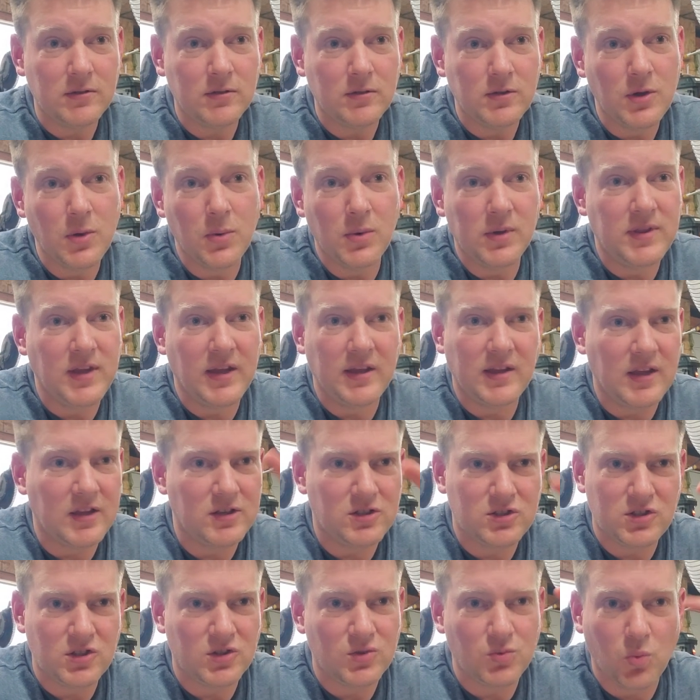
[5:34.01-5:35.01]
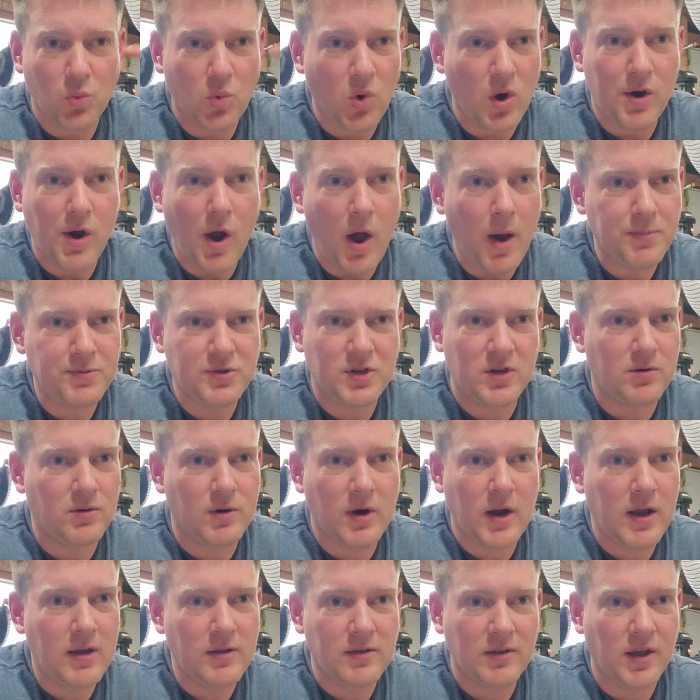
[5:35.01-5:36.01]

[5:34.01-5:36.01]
you would think it's just one option, right?